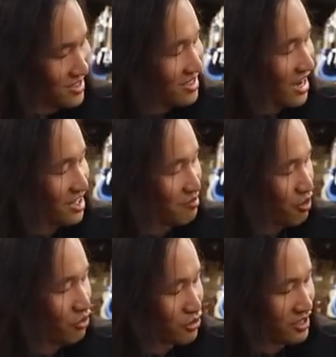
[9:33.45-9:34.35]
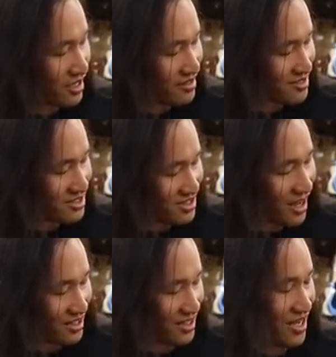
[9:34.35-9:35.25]
signing process yeah.
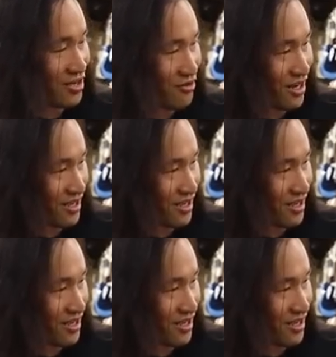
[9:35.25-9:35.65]
started here, right?